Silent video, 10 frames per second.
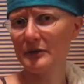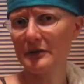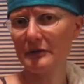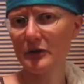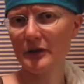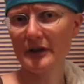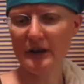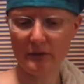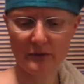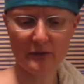If you look at that
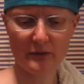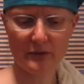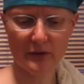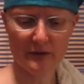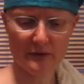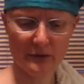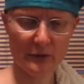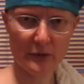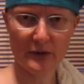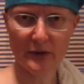one, you'll
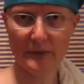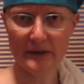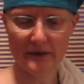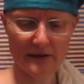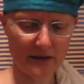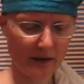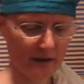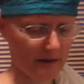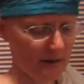learn how to make these guys.